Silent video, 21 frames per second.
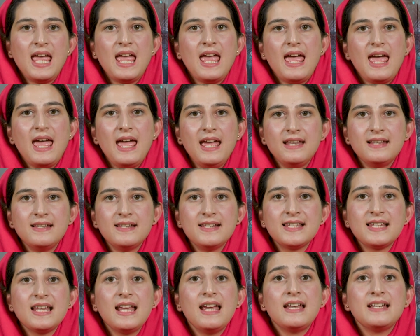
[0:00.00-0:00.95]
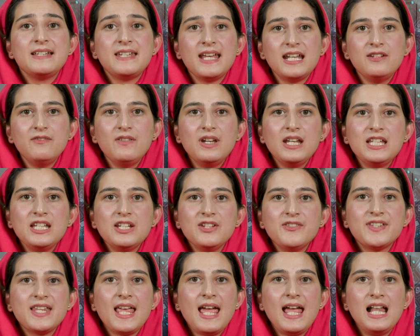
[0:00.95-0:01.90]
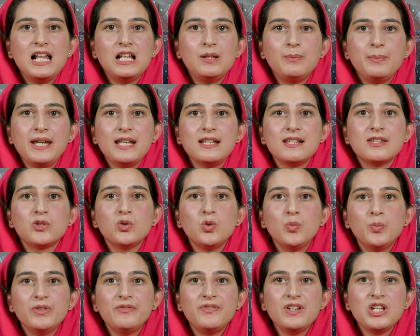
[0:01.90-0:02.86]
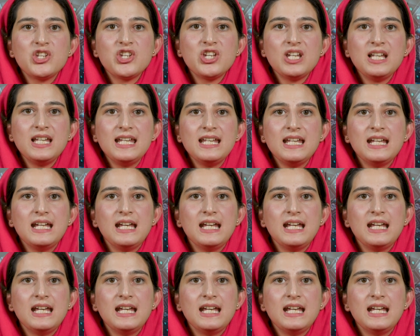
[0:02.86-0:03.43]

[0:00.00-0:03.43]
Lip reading: Hence, derivatives help in superficially